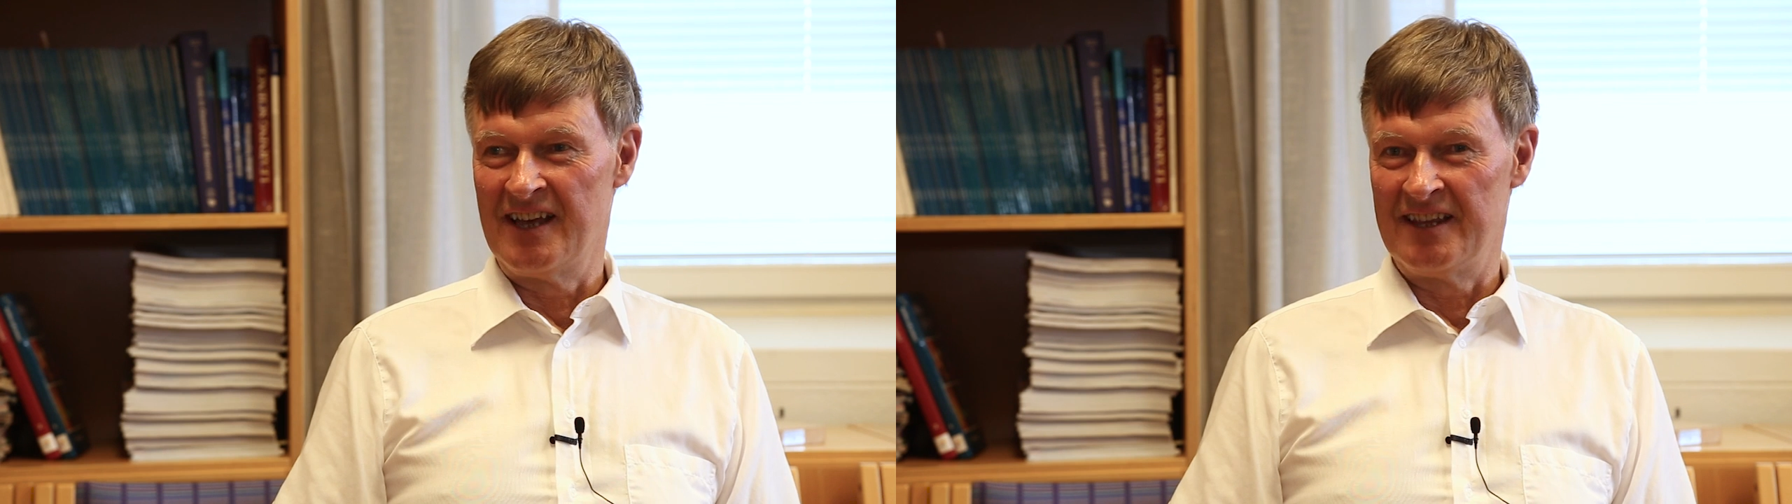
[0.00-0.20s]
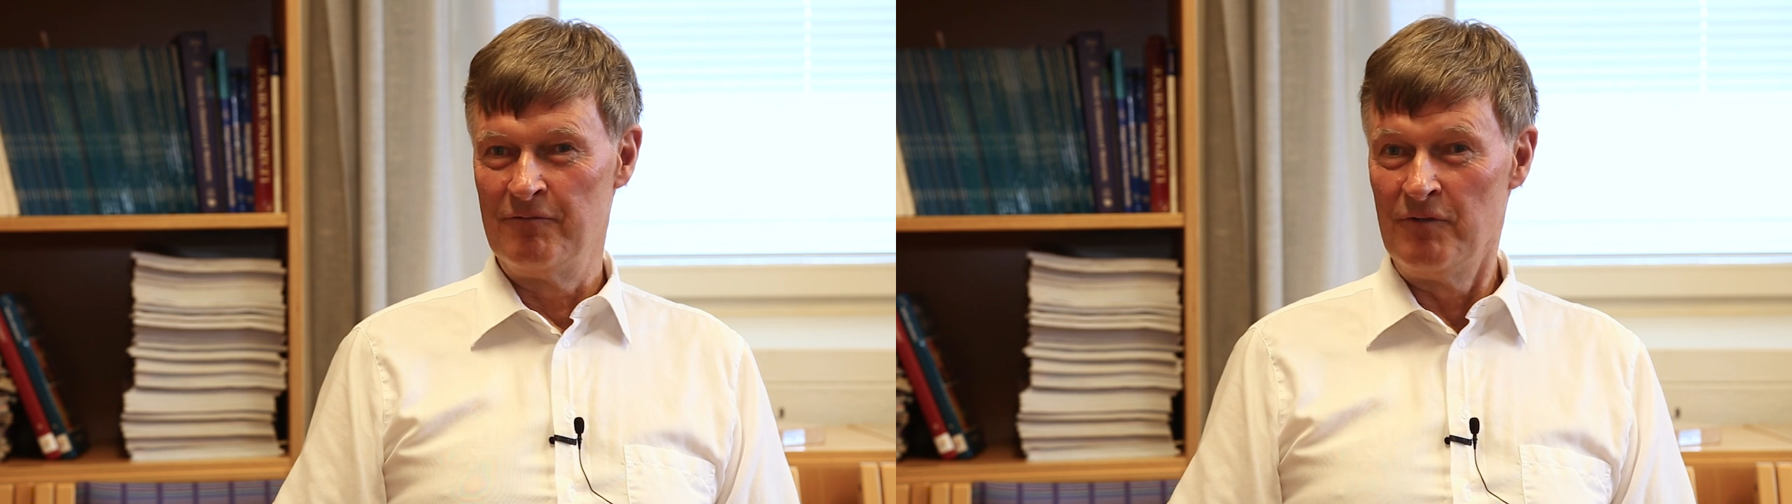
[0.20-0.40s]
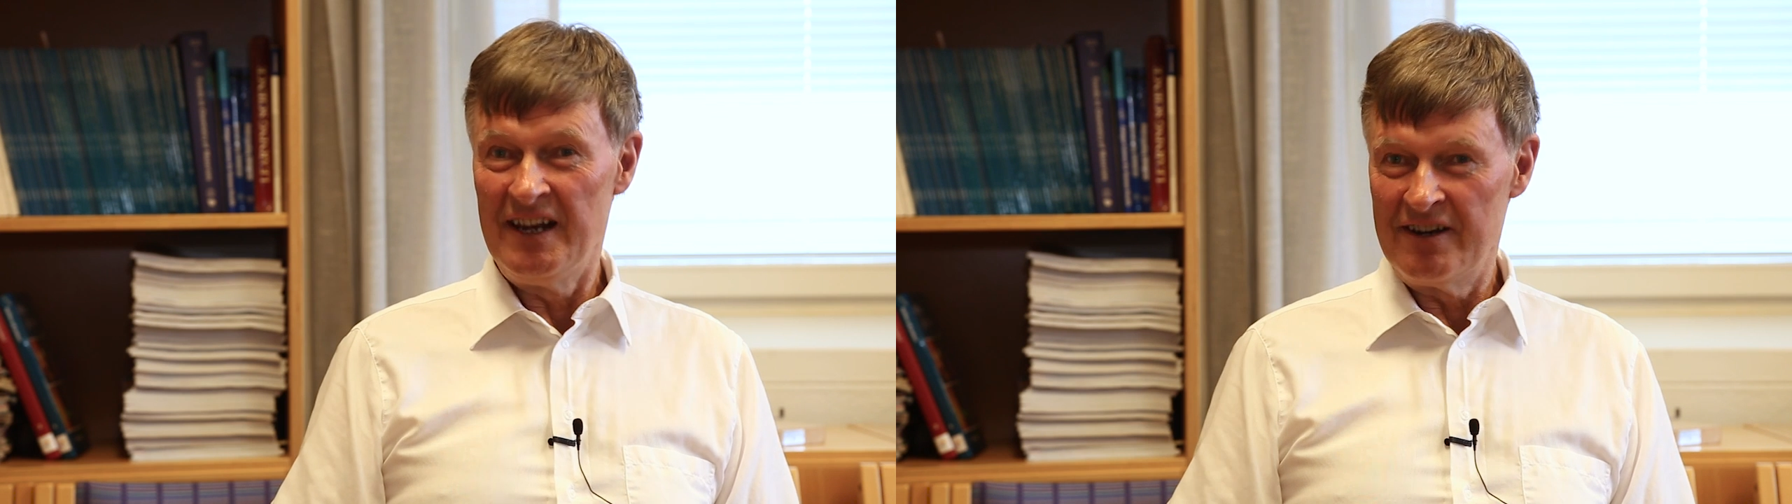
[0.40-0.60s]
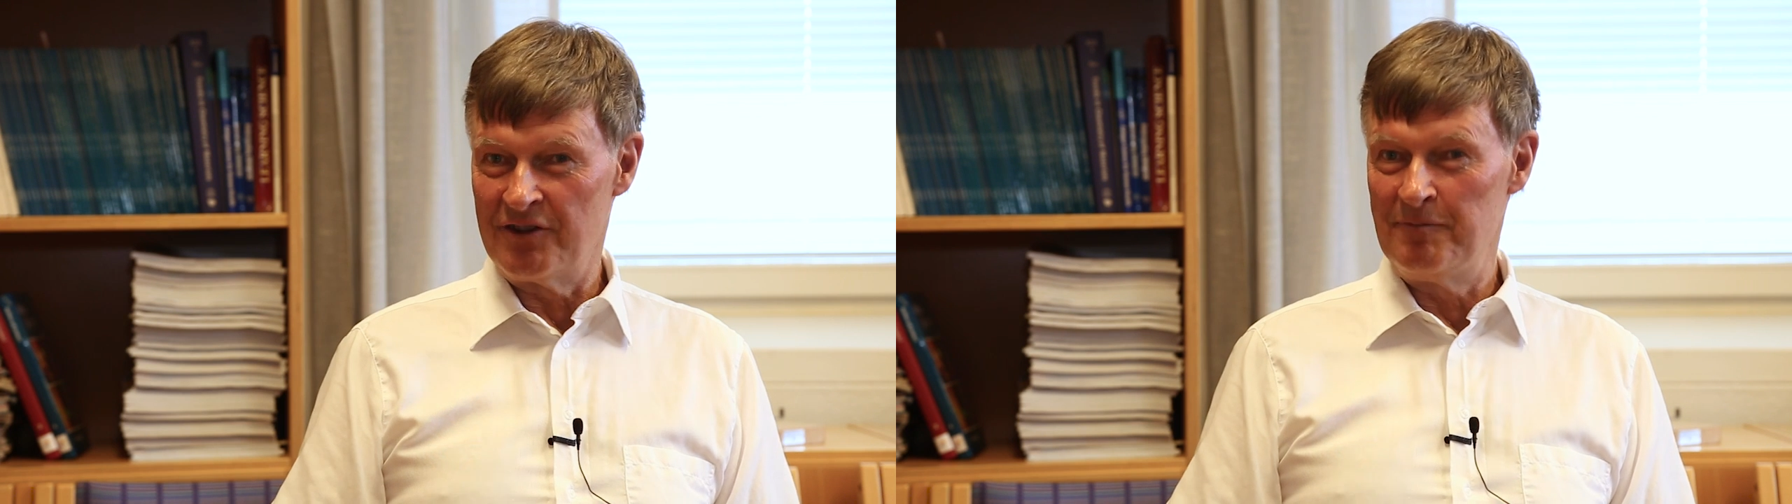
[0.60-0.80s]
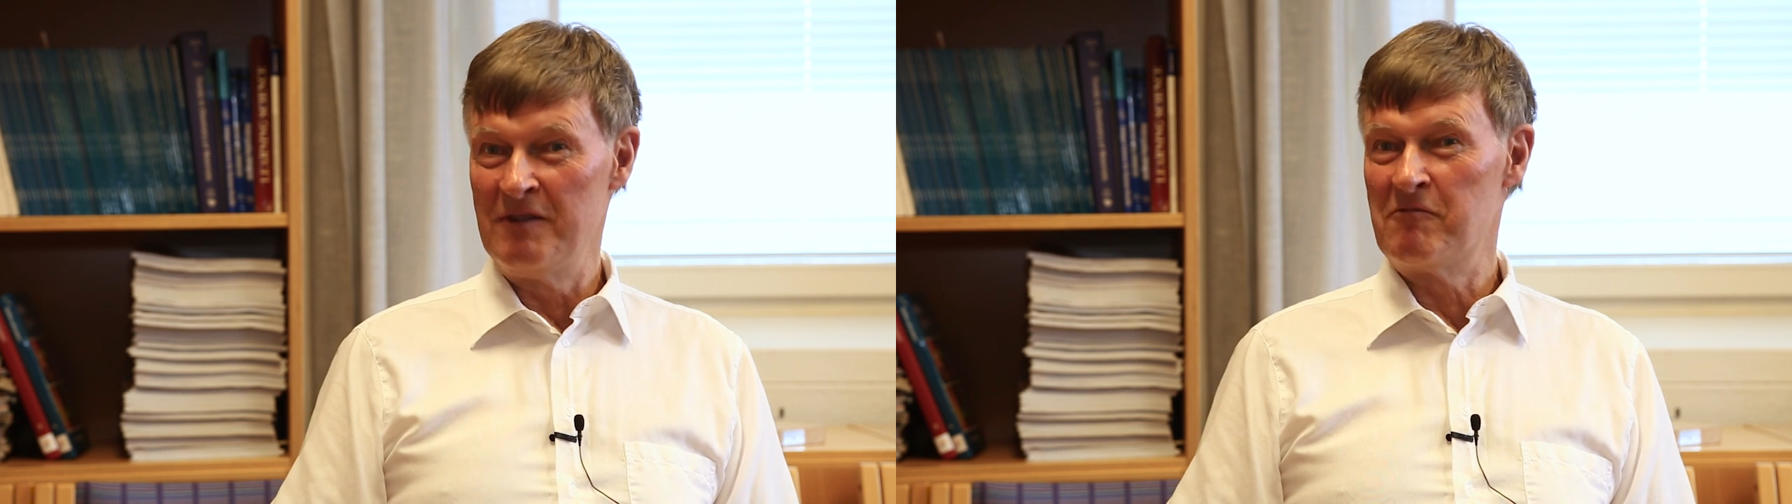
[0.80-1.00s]
that will
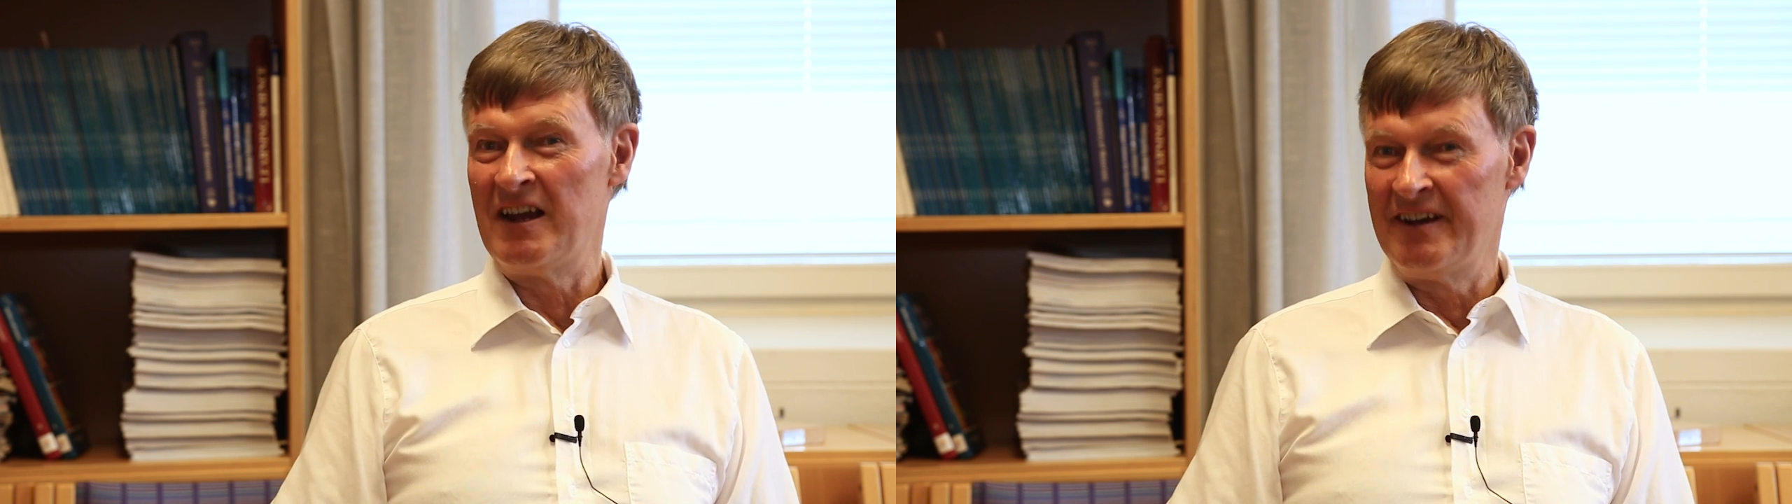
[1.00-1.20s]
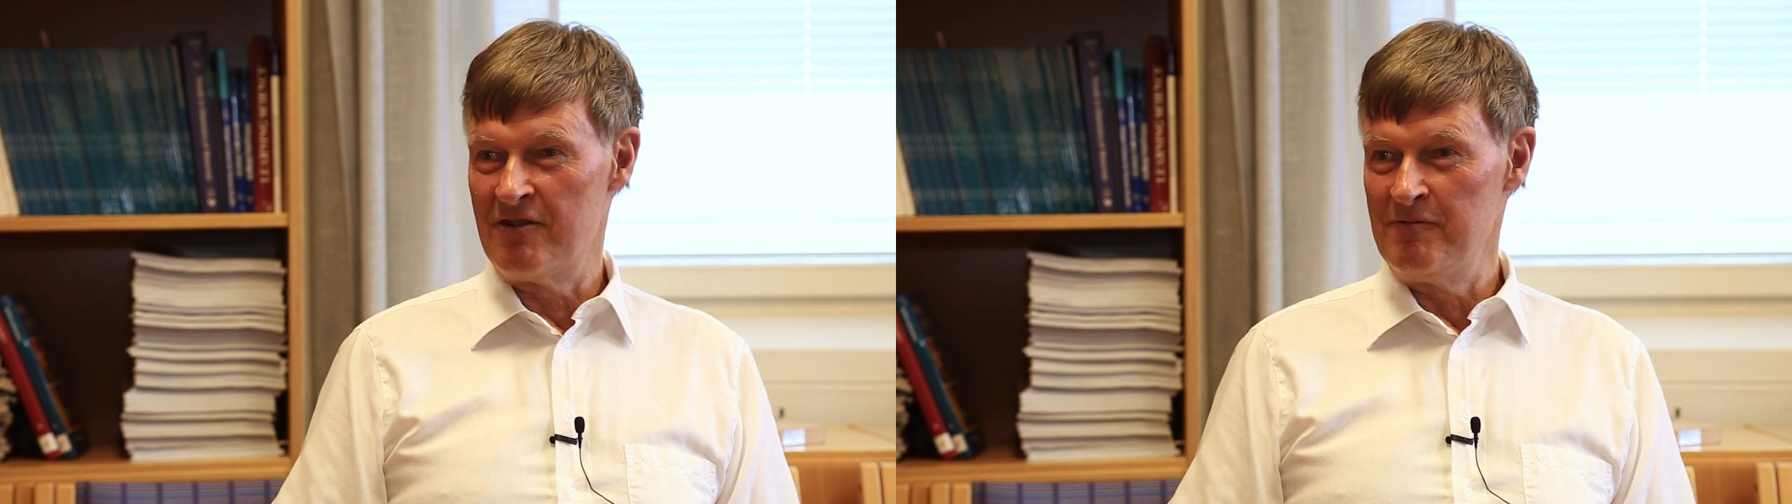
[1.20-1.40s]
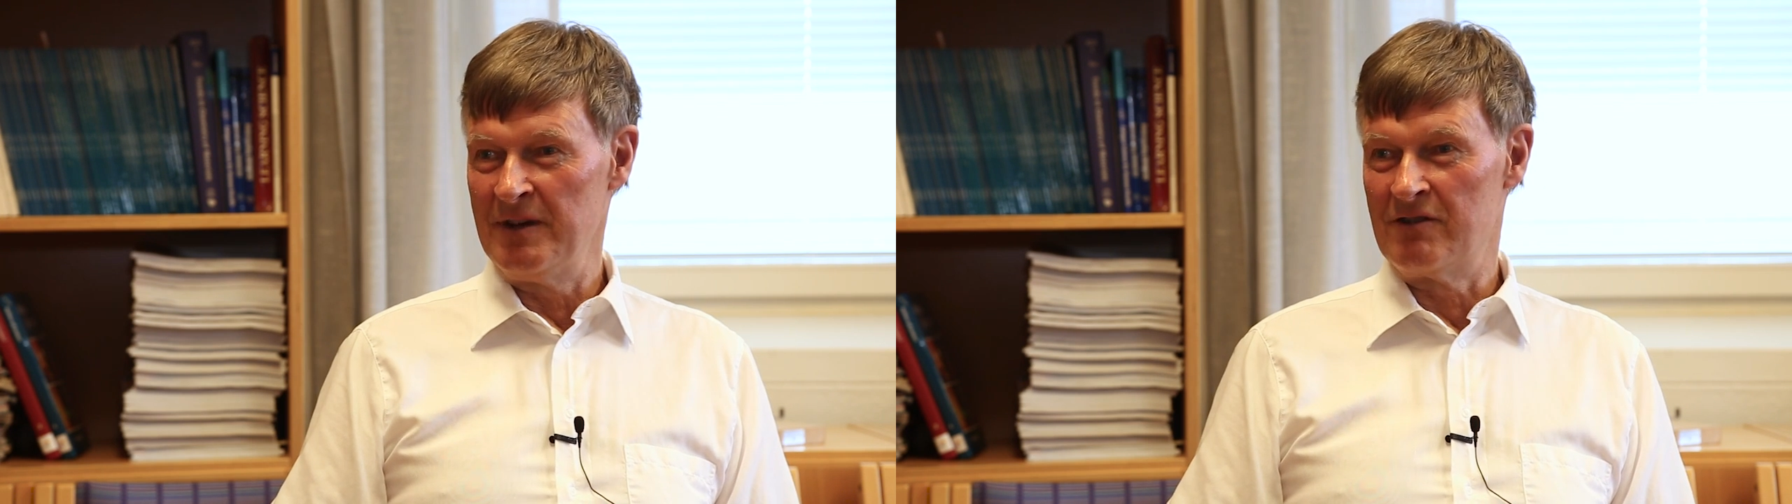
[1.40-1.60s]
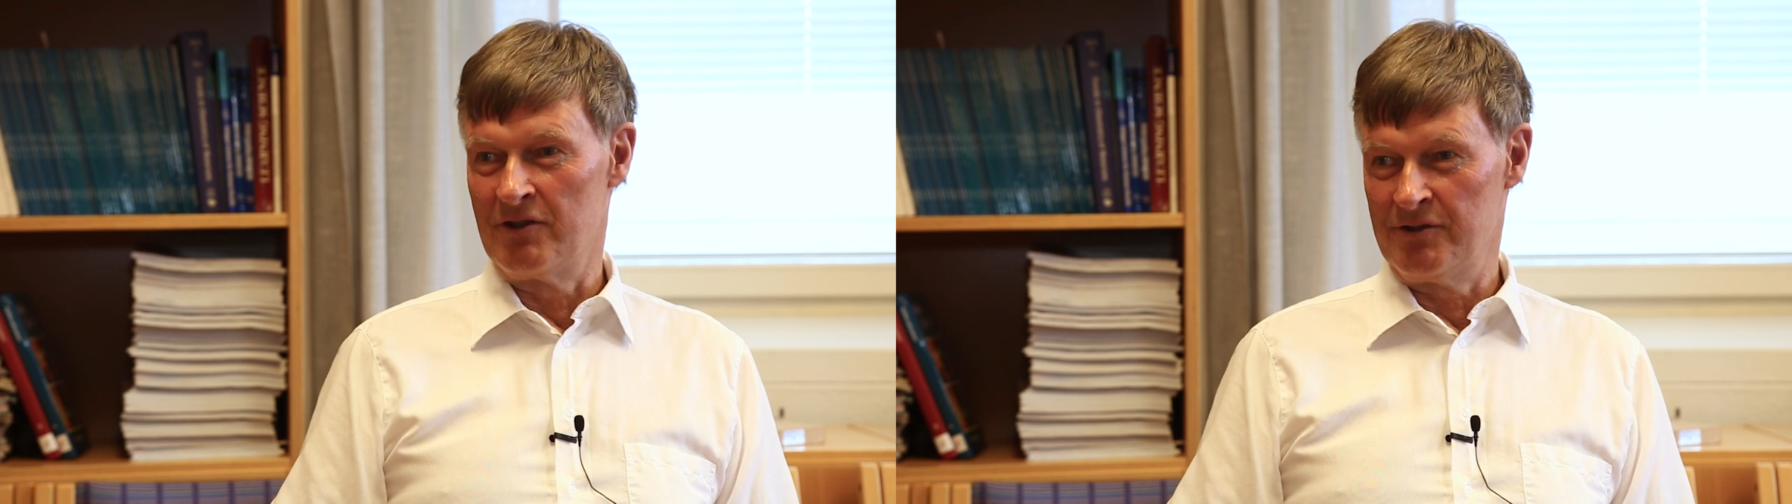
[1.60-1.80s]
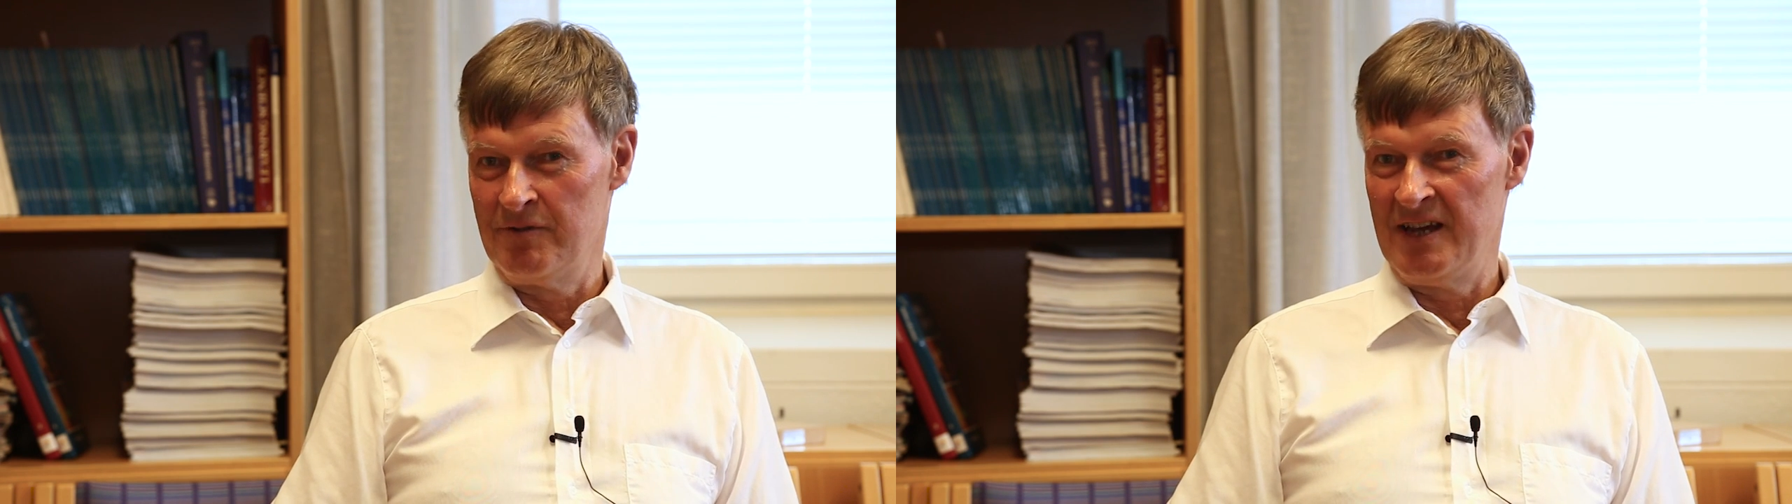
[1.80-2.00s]
not be well known
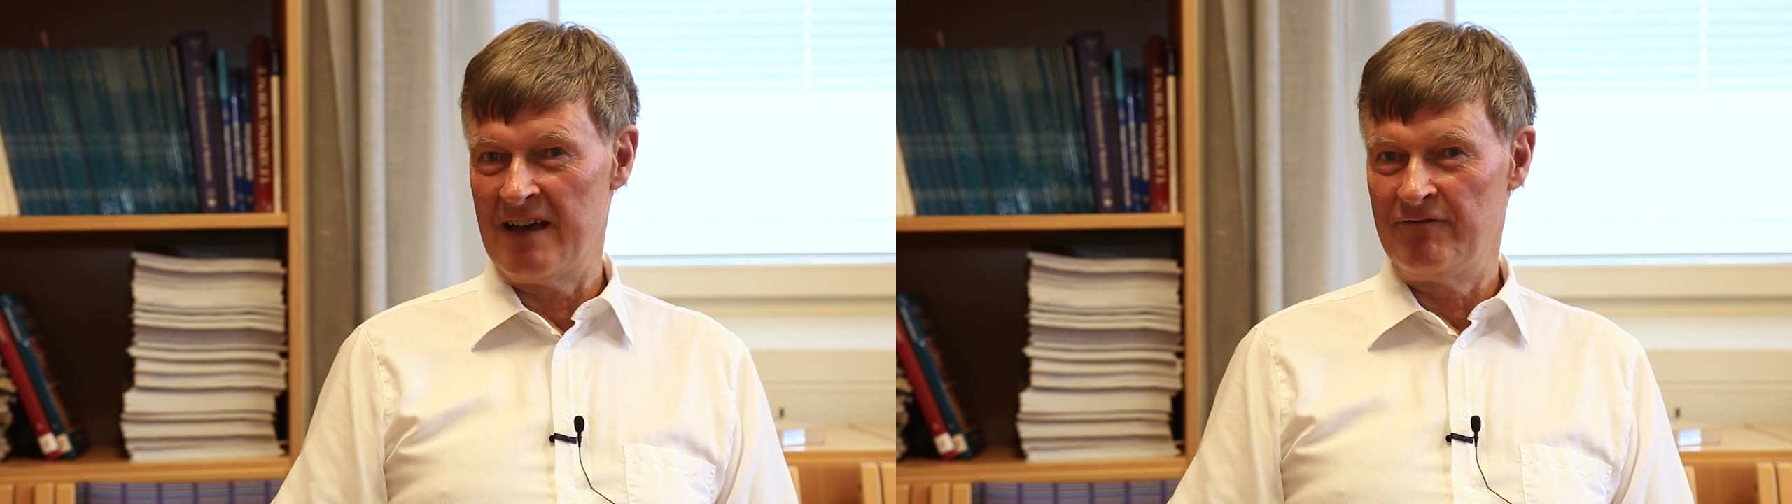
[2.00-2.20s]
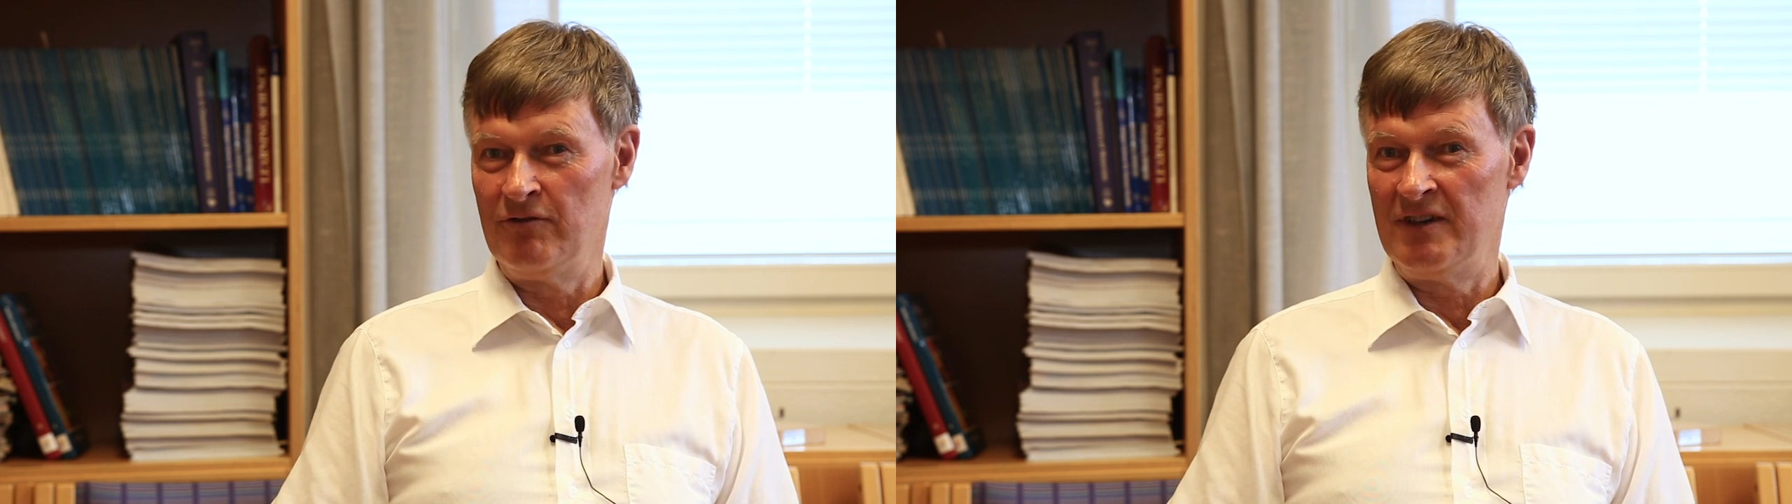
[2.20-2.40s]
because we have